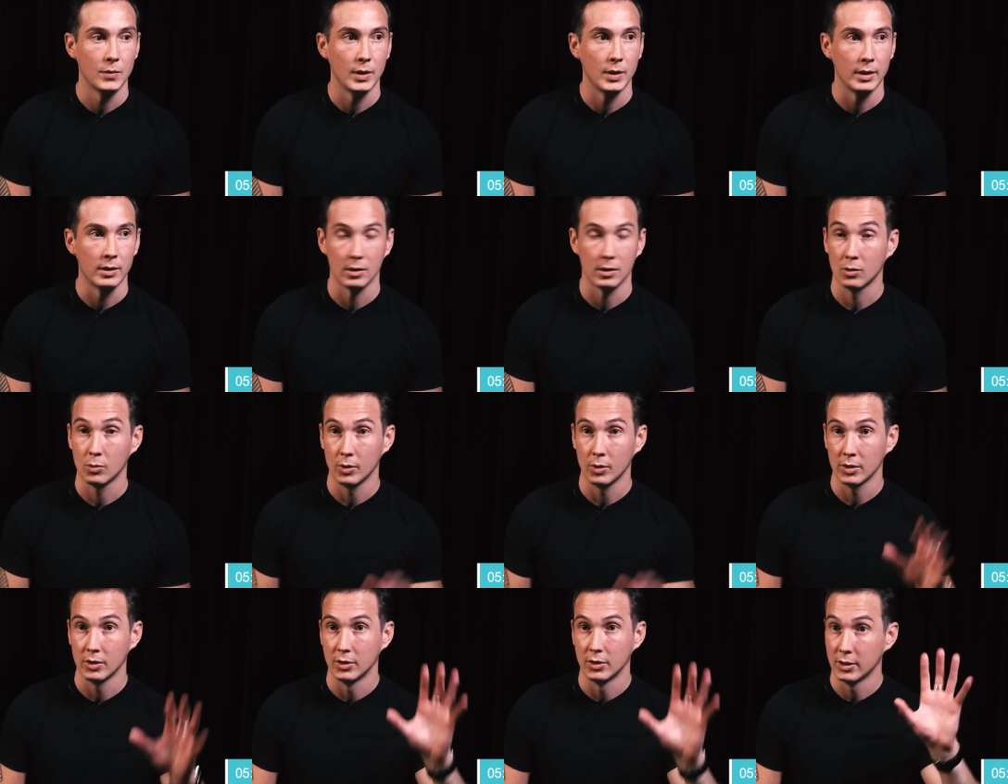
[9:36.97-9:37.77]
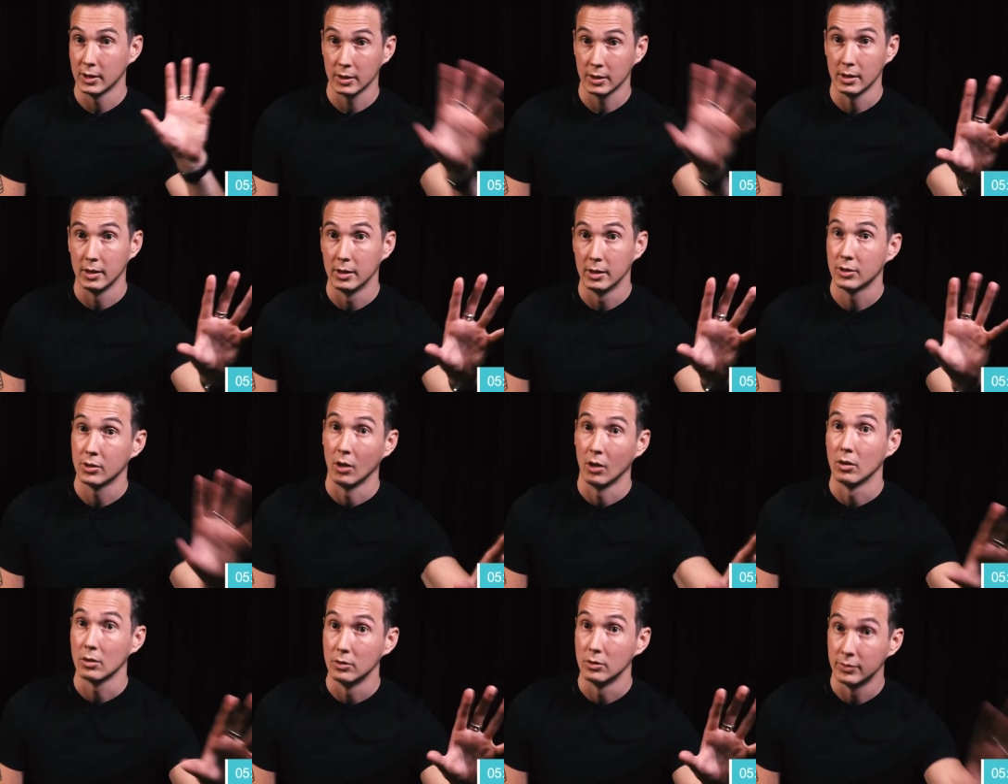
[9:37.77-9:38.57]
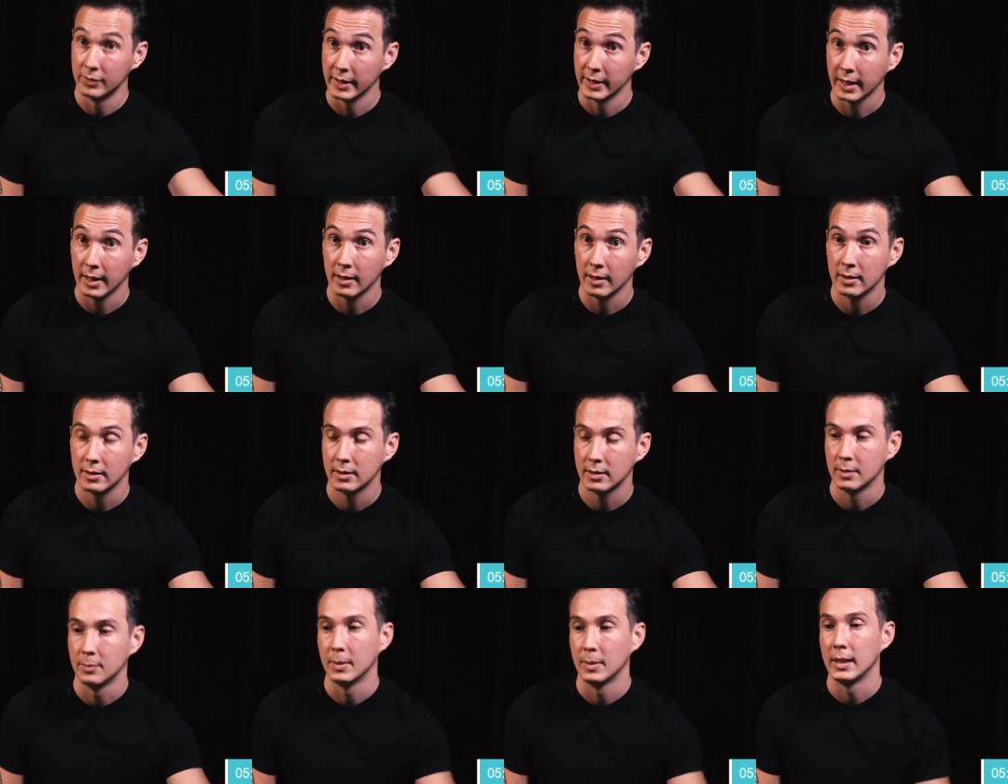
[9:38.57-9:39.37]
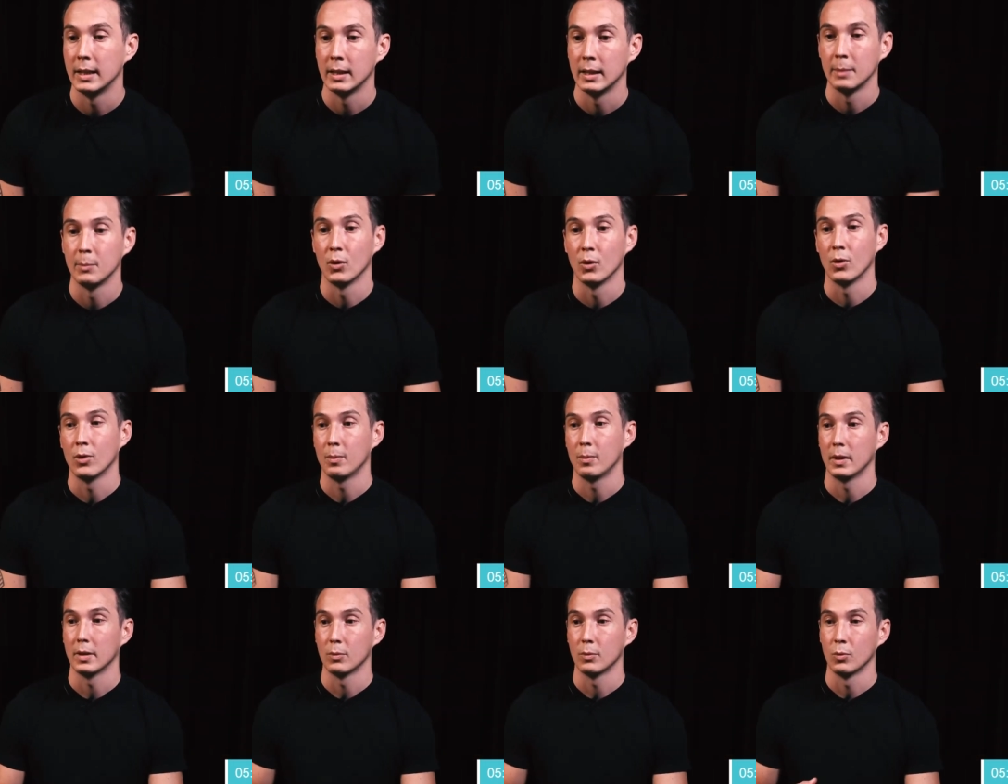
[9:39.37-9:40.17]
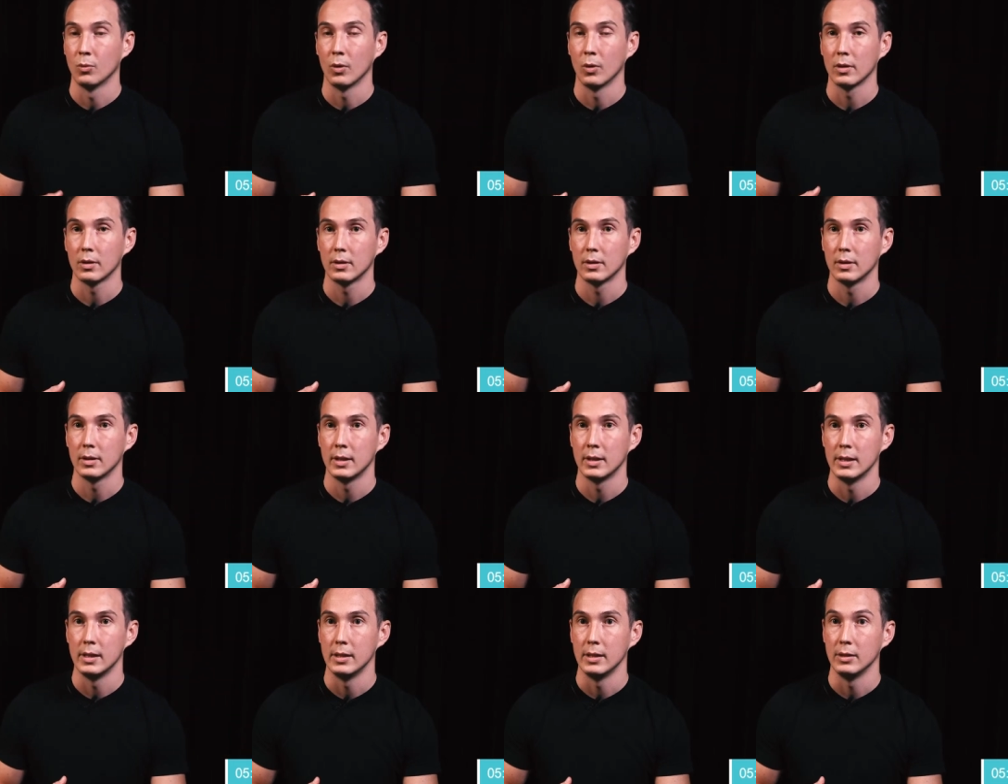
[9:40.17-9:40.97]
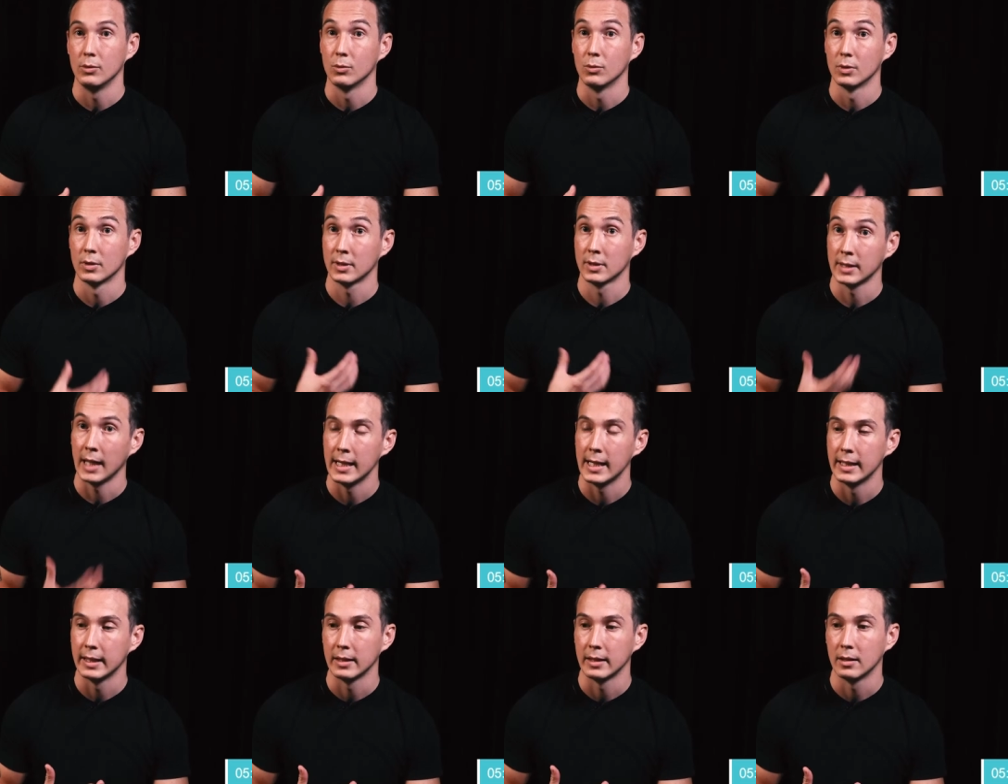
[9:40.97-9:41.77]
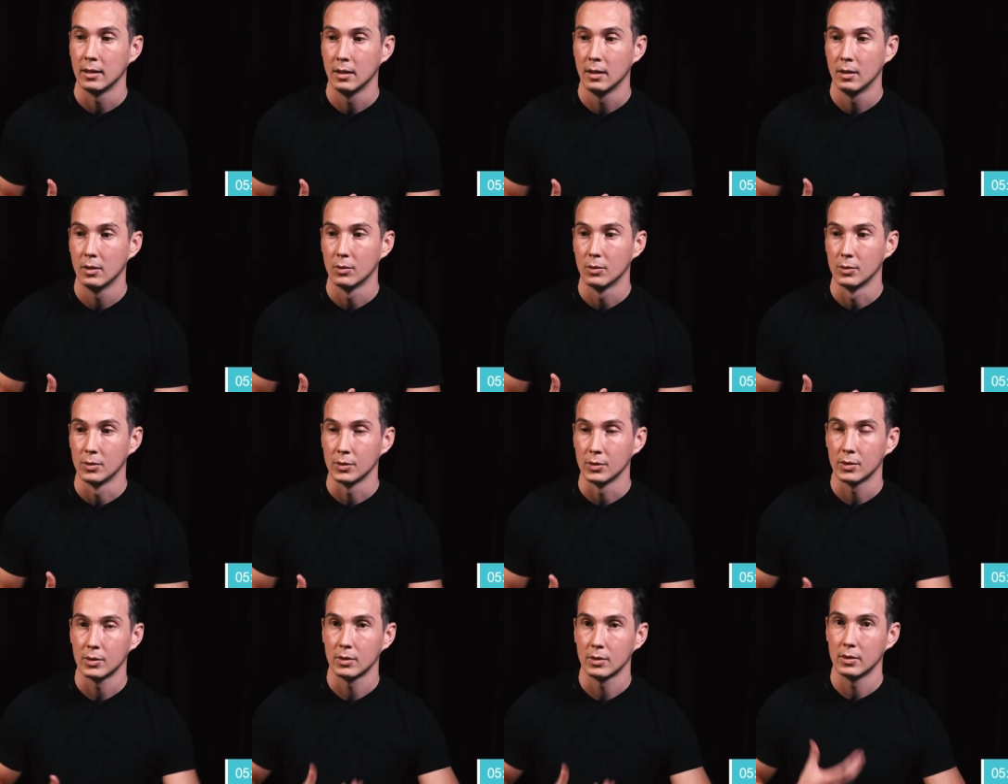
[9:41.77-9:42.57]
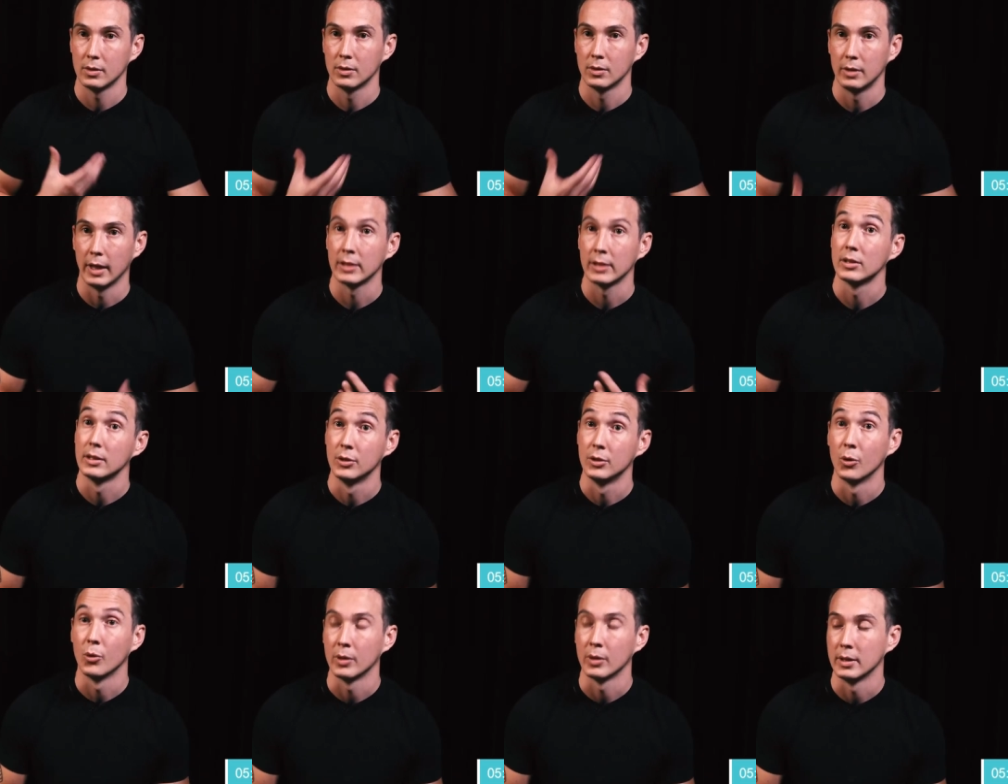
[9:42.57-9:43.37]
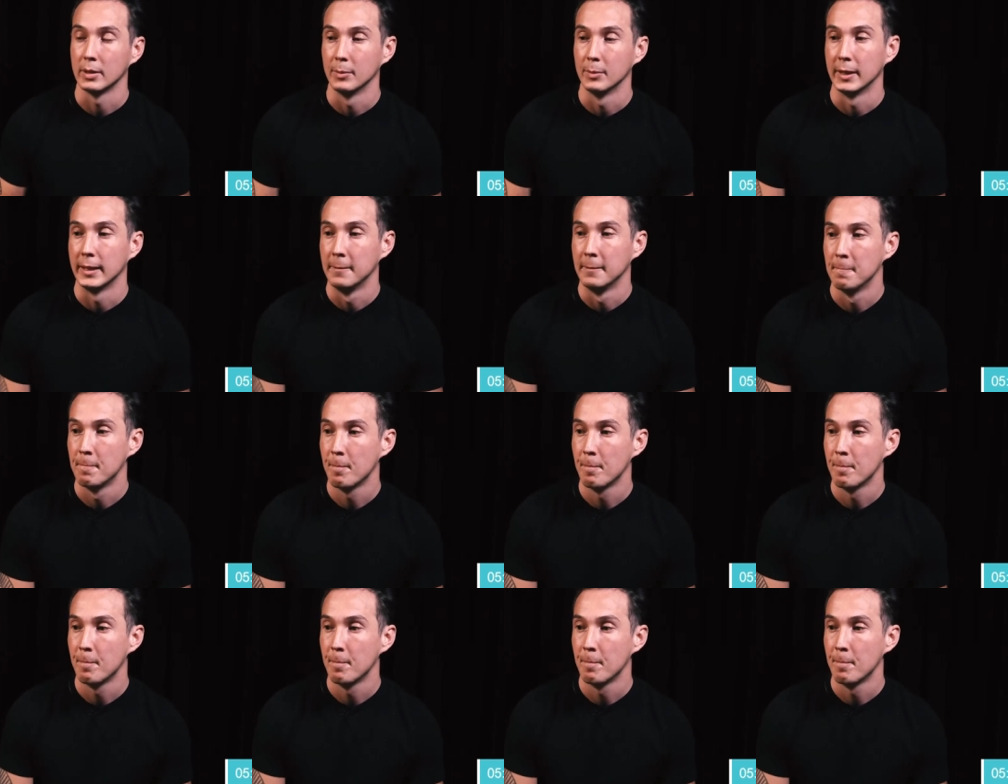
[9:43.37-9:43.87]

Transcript: Jesus wasn't just a historical figure to me anymore, but what he was saying was actually talking to me.